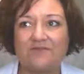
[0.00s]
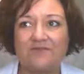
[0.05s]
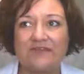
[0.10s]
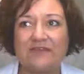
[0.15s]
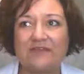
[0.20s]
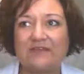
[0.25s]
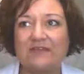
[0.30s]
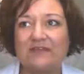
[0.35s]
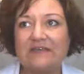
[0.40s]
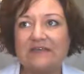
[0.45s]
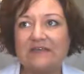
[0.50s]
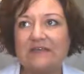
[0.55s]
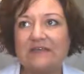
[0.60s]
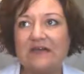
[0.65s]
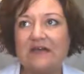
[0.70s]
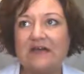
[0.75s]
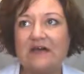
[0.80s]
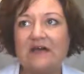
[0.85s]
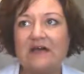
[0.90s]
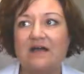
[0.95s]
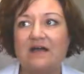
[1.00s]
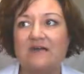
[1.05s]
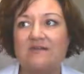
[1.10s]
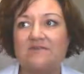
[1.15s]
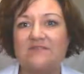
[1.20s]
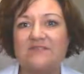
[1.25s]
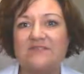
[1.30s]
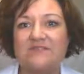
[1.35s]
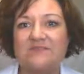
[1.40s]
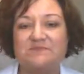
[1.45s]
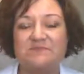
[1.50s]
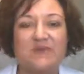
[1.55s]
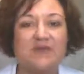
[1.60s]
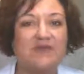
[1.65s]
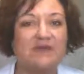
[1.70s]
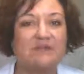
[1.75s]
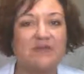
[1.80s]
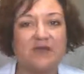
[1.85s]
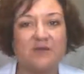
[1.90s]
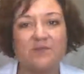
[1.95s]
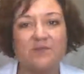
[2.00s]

feeling of spinning my